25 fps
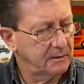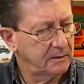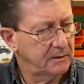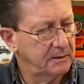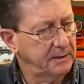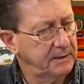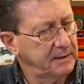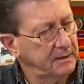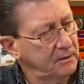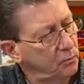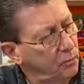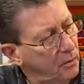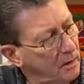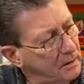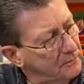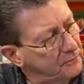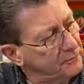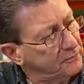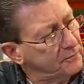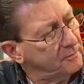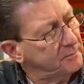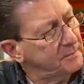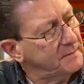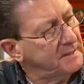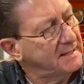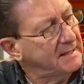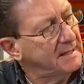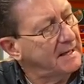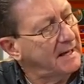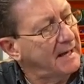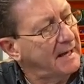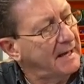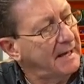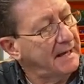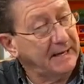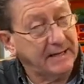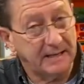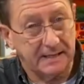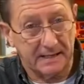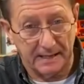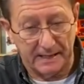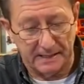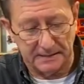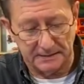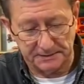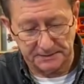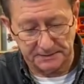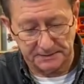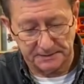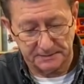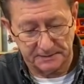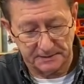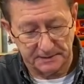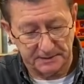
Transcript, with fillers: the one from the A case